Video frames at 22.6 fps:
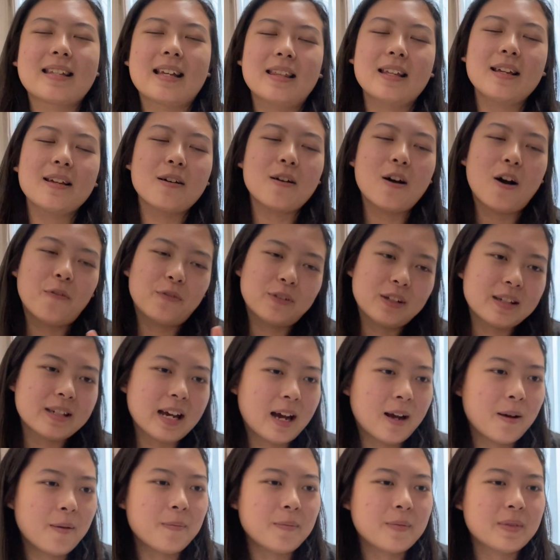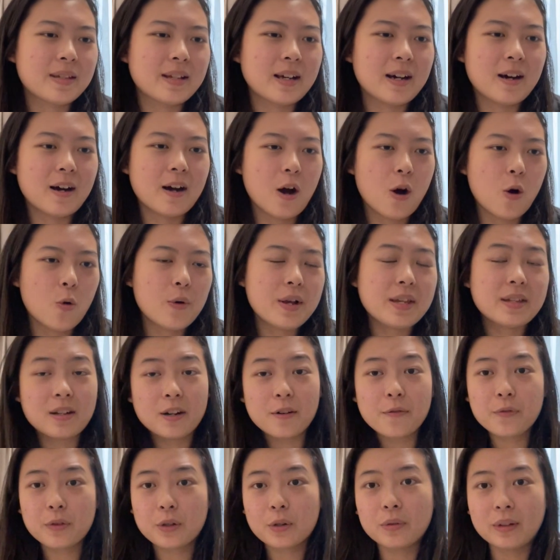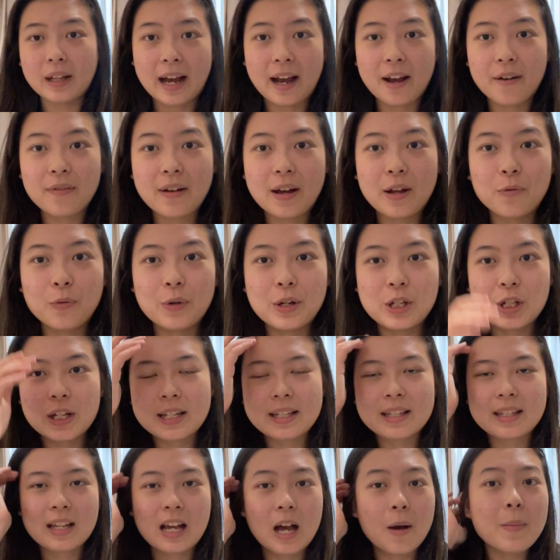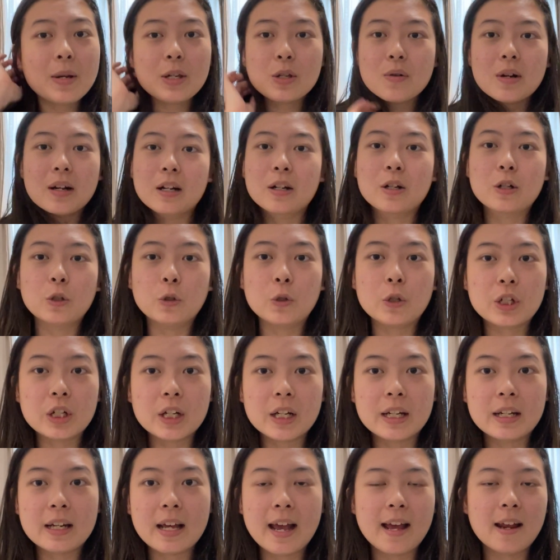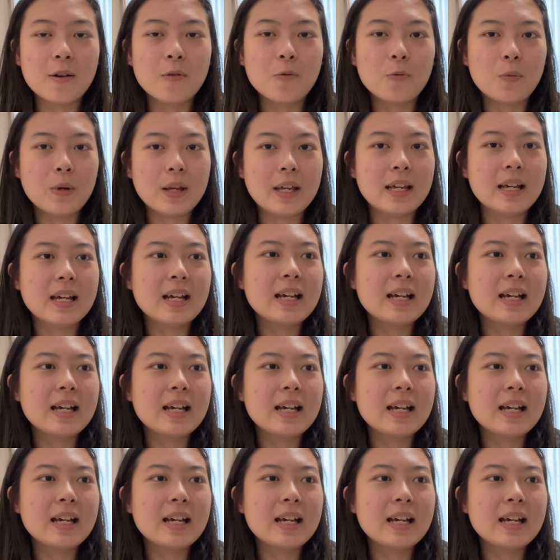I think oftentimes we surf through life and we just come into a conclusion and we